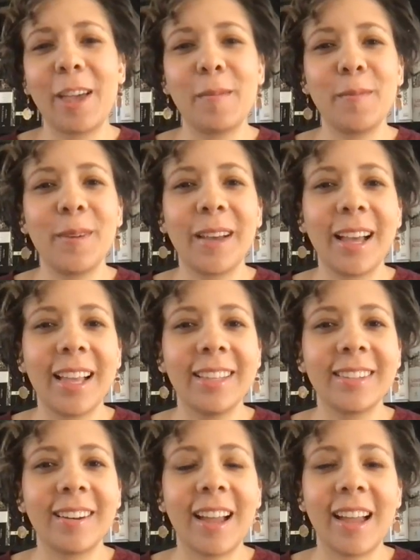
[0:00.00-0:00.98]
hope you guys
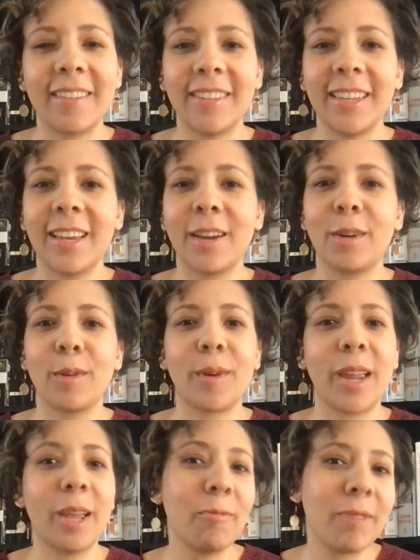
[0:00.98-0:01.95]
are having a
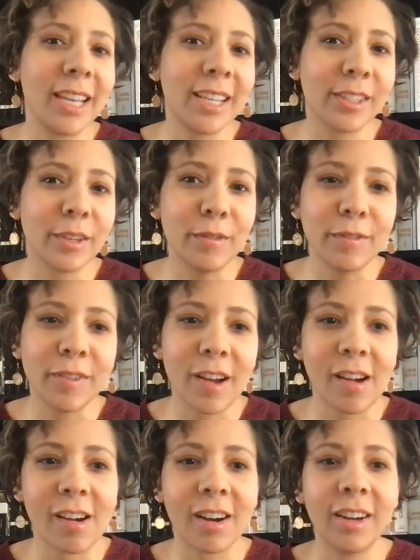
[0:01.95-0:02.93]
great week so
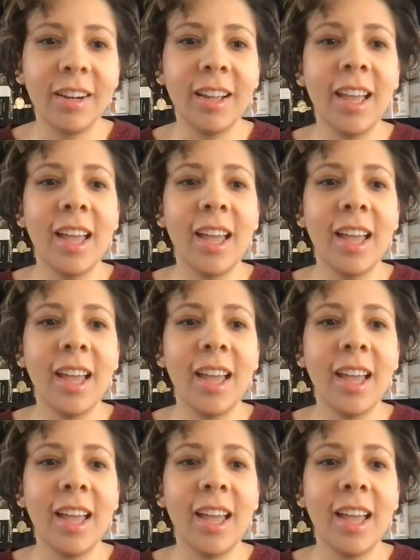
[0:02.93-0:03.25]
far.